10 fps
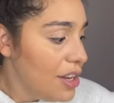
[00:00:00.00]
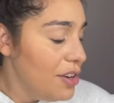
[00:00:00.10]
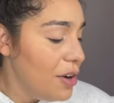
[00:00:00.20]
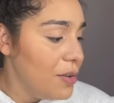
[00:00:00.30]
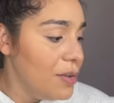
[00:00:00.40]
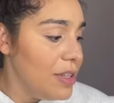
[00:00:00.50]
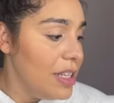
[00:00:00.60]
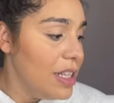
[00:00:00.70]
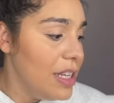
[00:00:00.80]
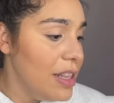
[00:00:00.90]
you know
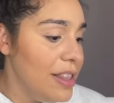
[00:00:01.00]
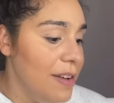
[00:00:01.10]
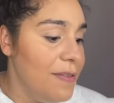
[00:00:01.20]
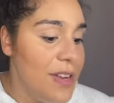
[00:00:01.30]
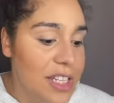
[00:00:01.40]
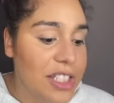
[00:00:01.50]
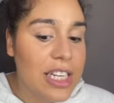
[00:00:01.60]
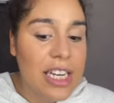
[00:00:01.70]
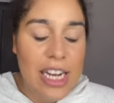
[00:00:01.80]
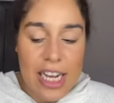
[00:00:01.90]
the
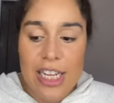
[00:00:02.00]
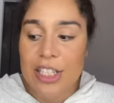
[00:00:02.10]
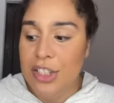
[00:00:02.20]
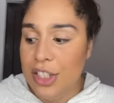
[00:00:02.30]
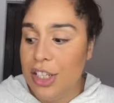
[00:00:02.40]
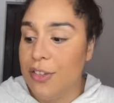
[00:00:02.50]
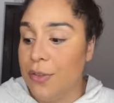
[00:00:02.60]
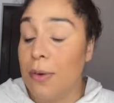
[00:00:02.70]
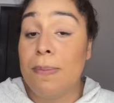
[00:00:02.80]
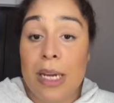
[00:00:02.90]
vision is just for